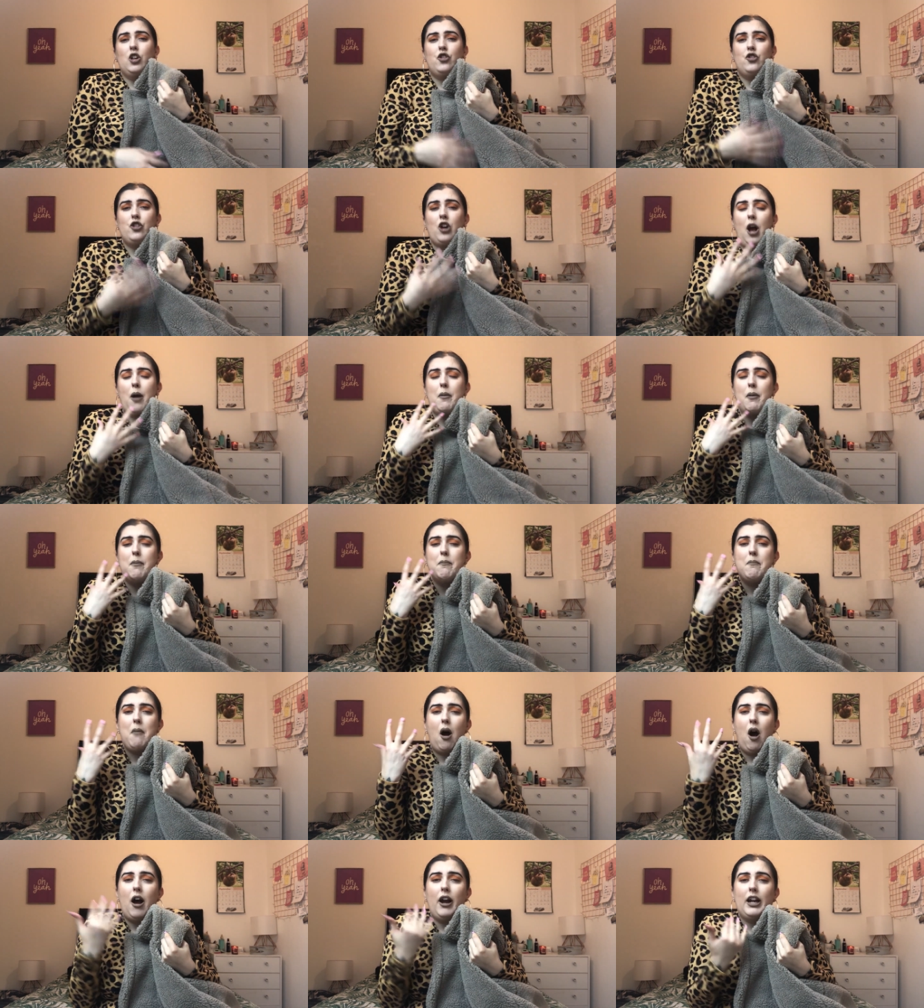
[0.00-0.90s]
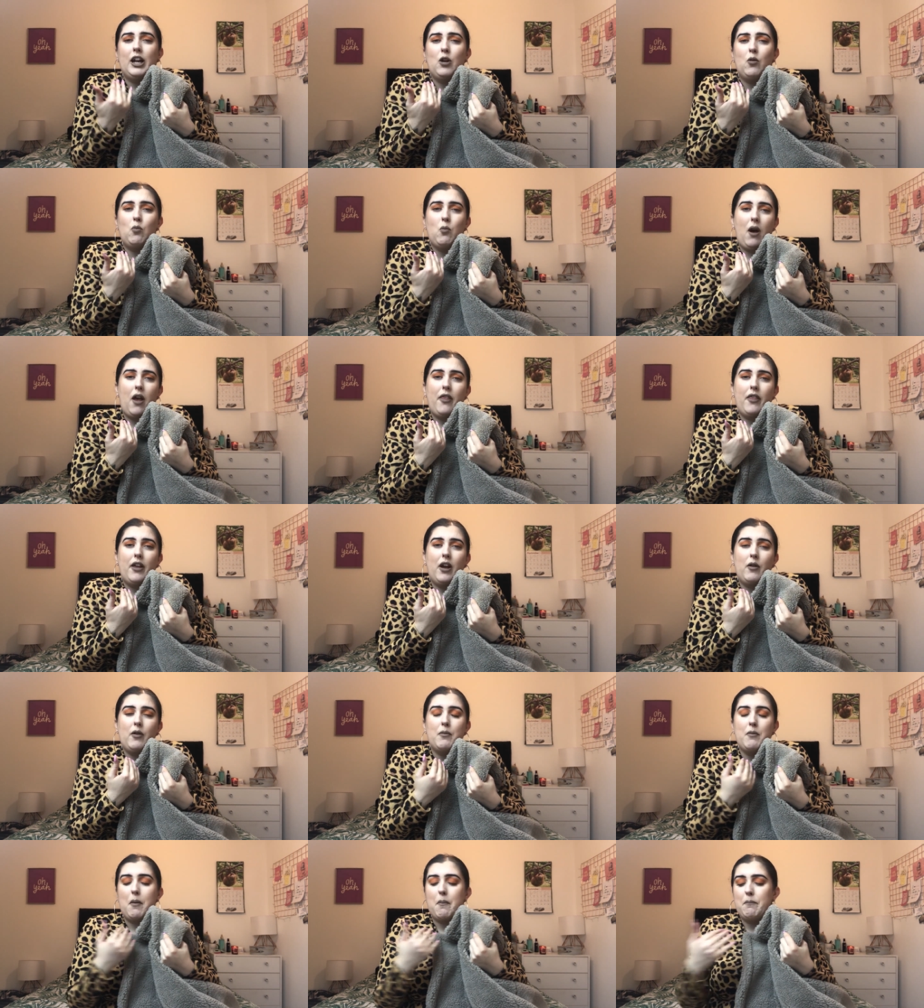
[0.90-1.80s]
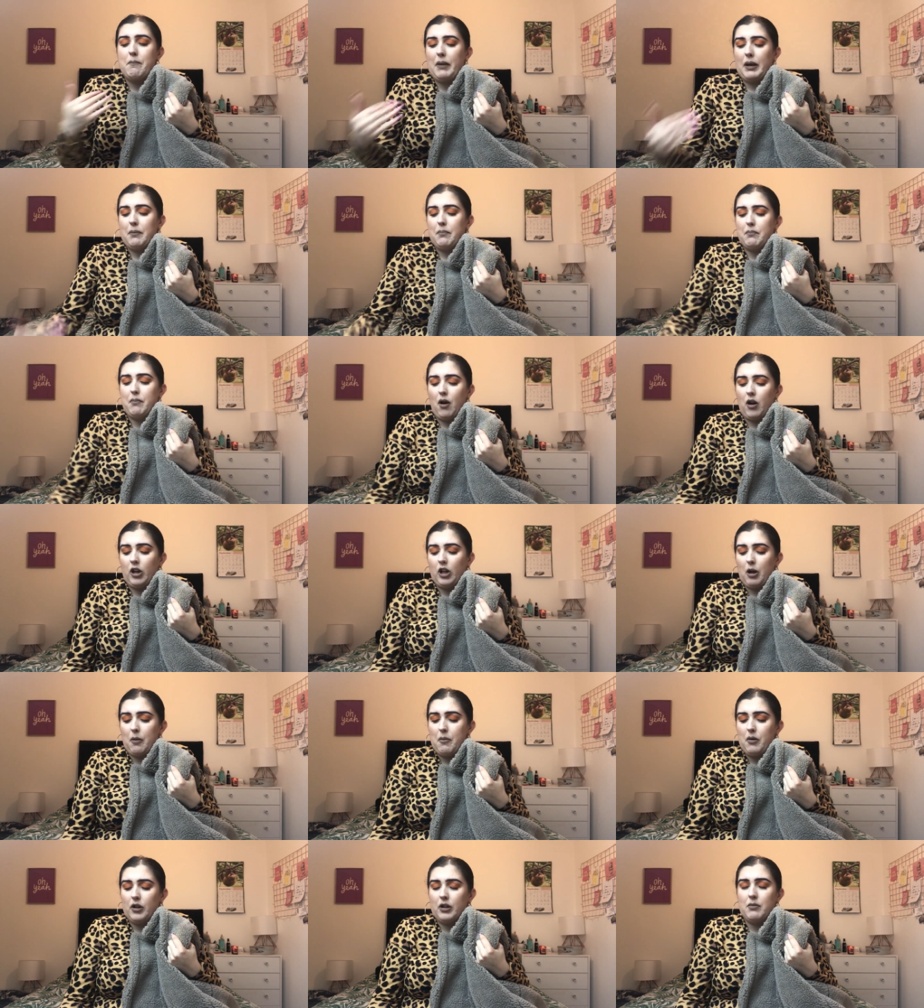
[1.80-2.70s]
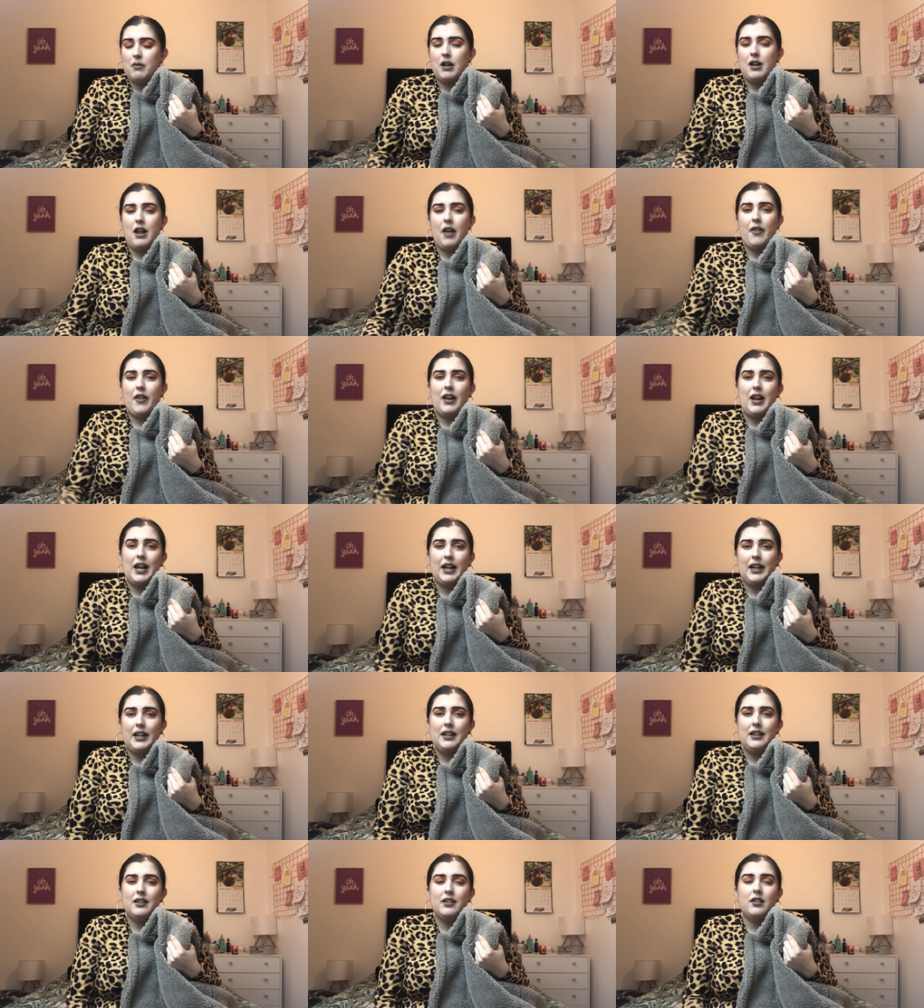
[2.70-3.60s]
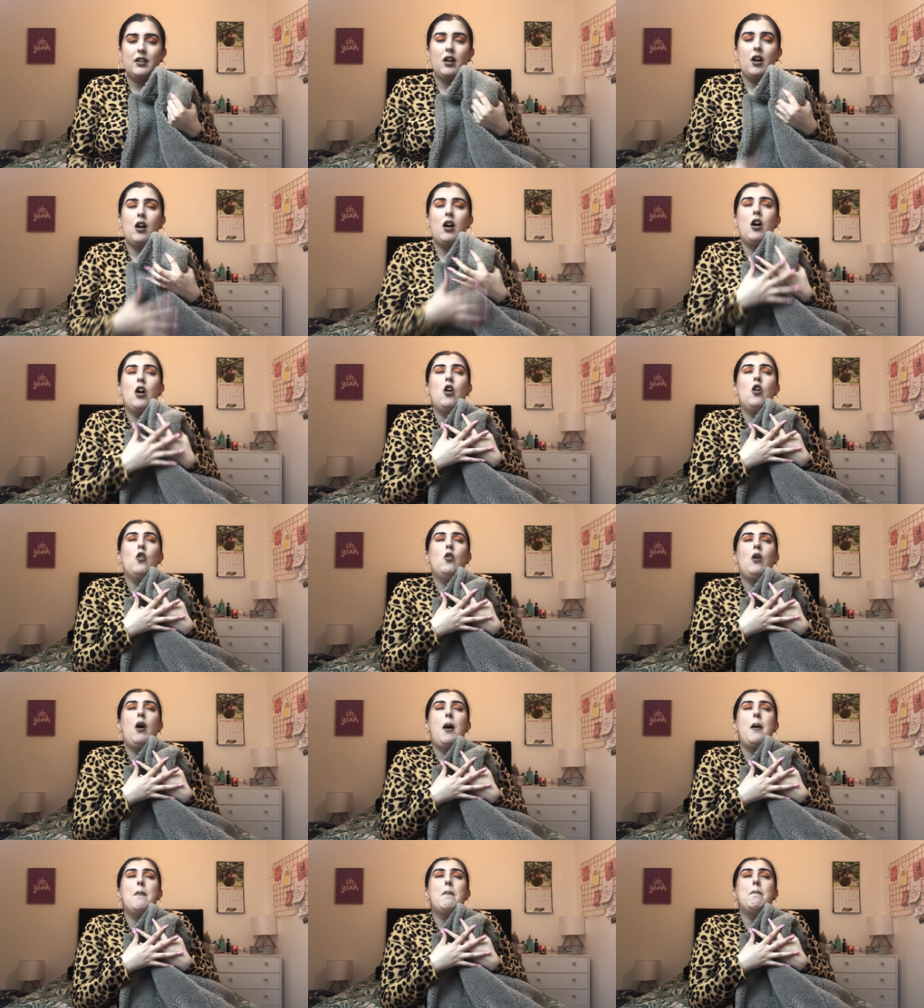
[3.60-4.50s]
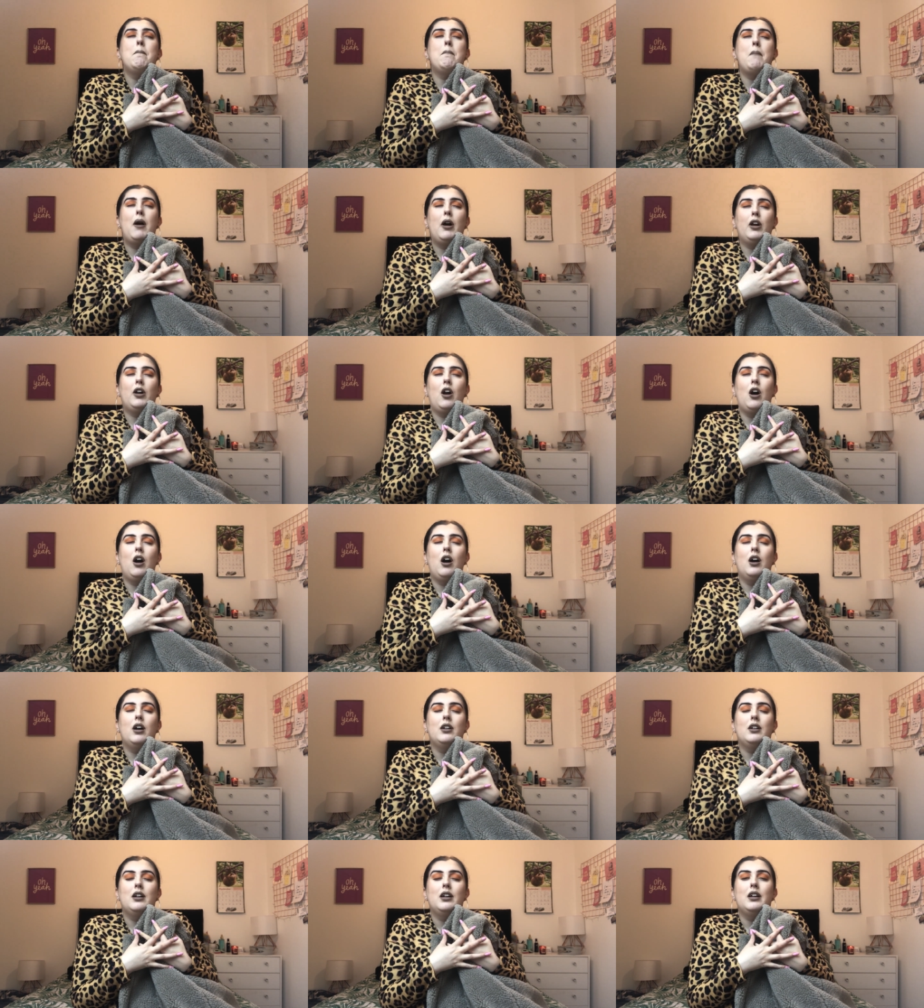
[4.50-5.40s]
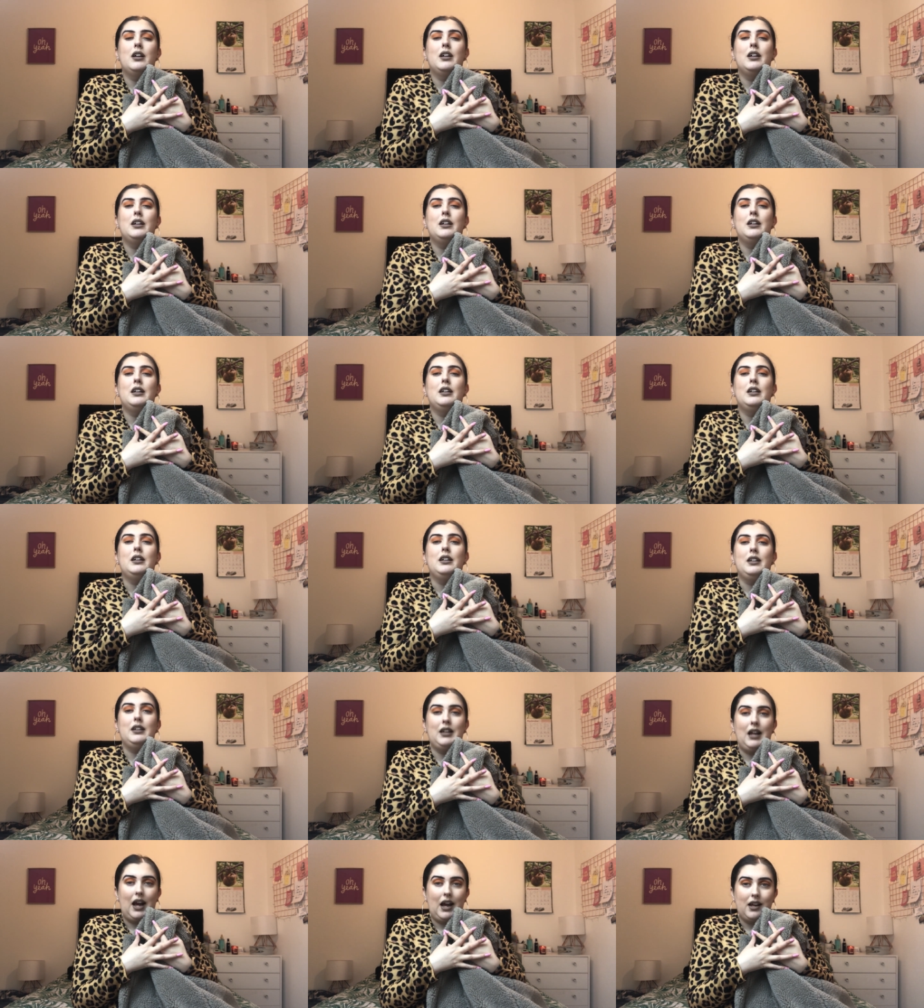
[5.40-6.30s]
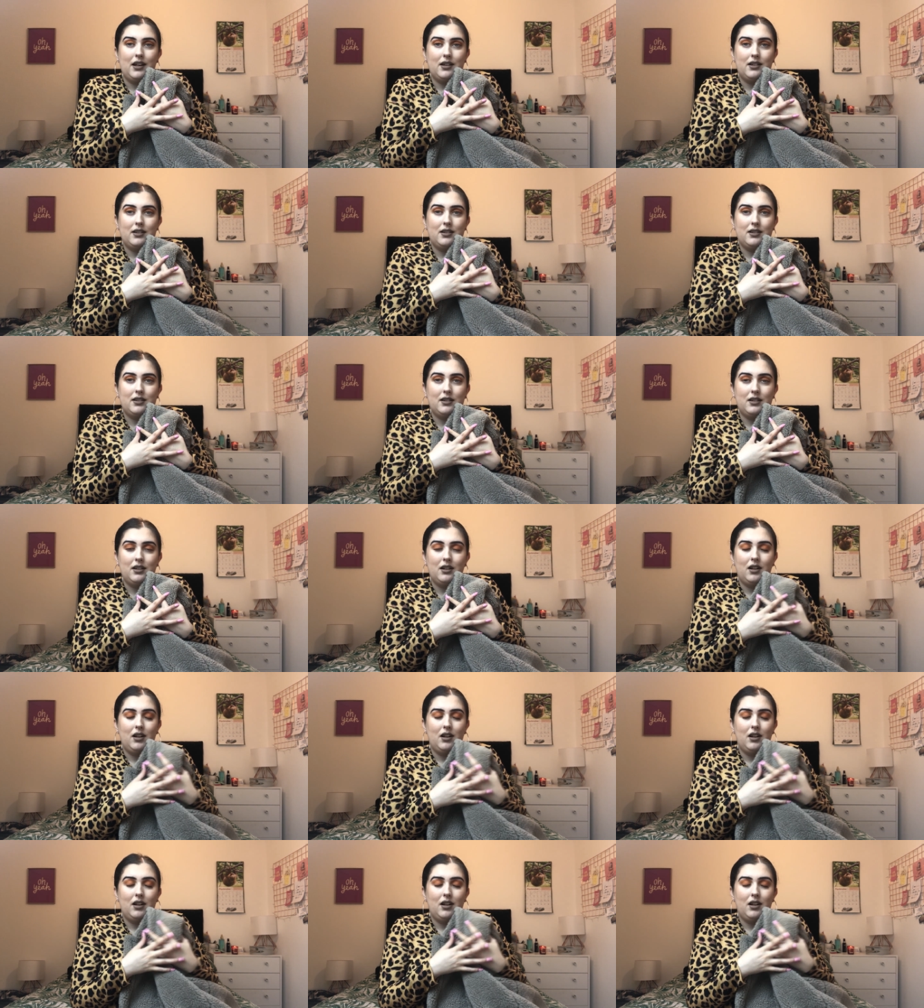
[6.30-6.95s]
jam and market weather in my big biker boots, my leather leggings. Oh my god, yes.